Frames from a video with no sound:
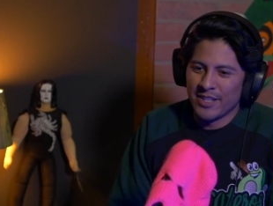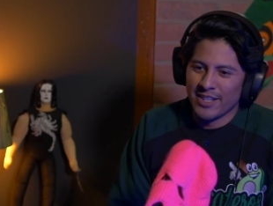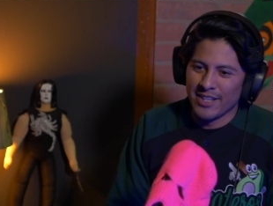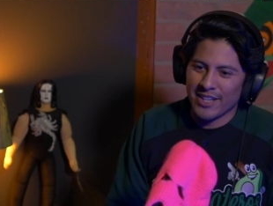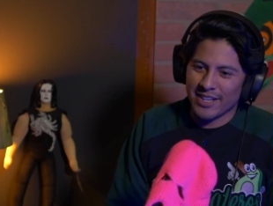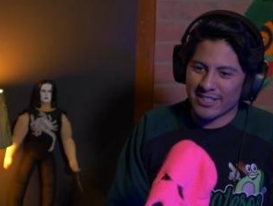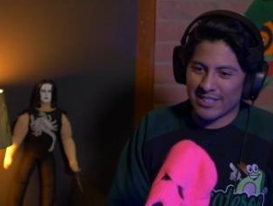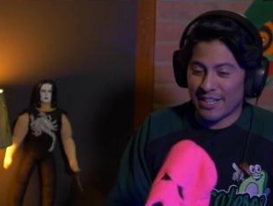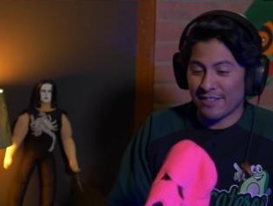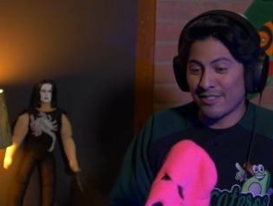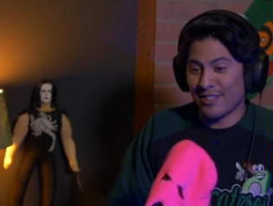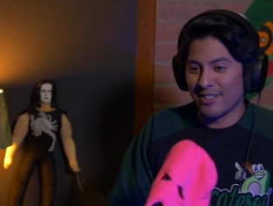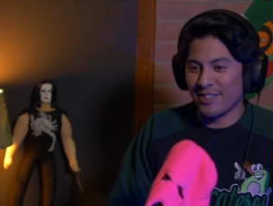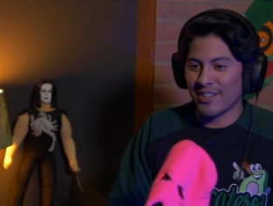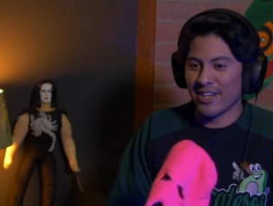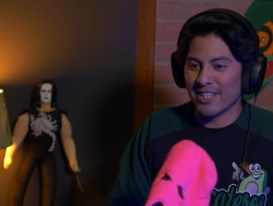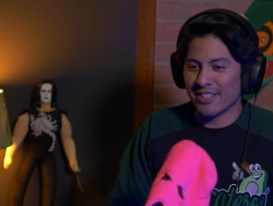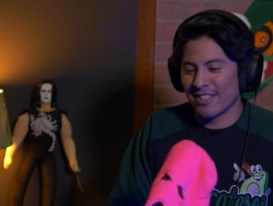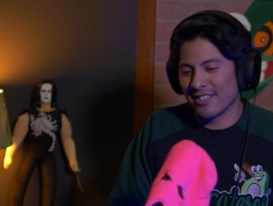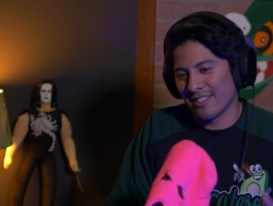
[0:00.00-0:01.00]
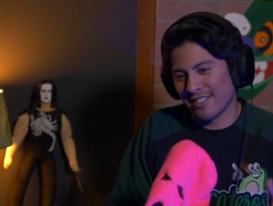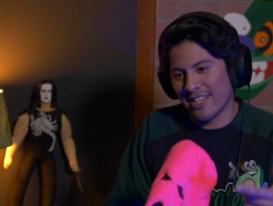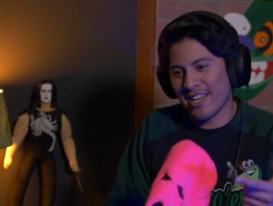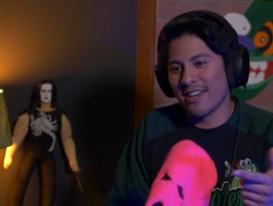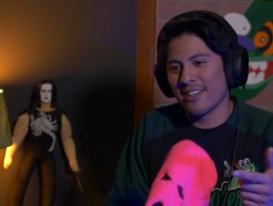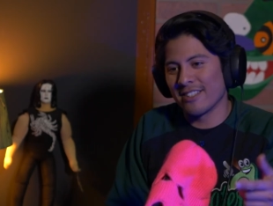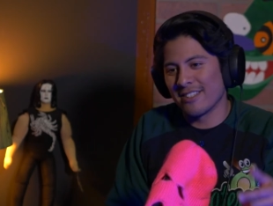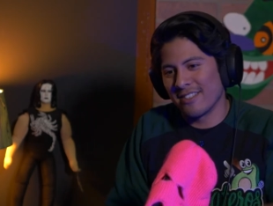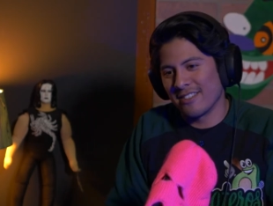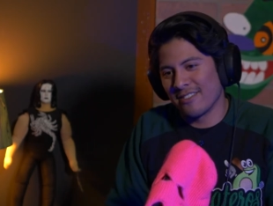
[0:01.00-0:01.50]
because I've seen you guys since
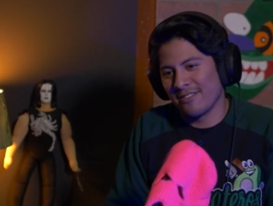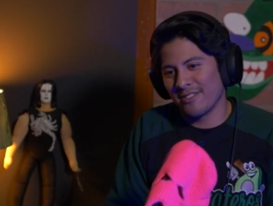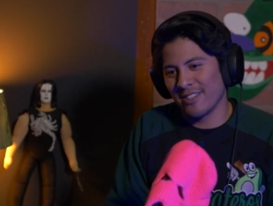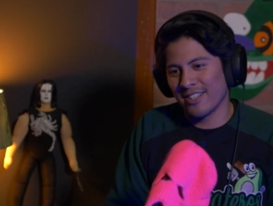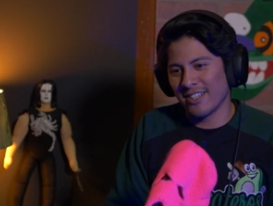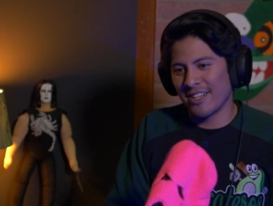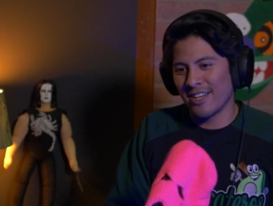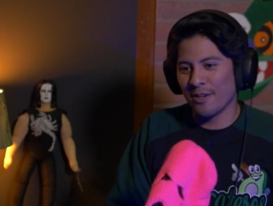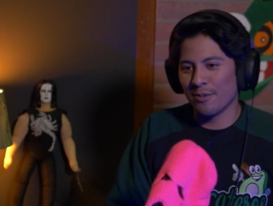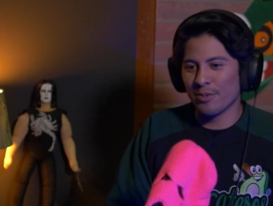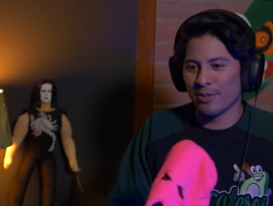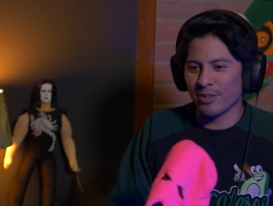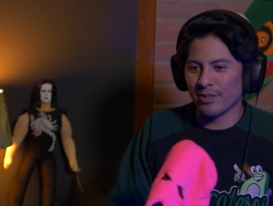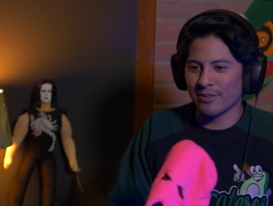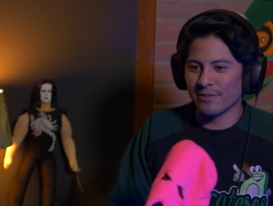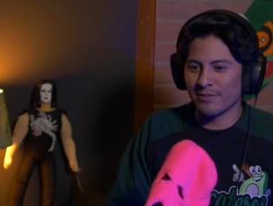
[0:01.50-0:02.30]
yeah since fucking Albert.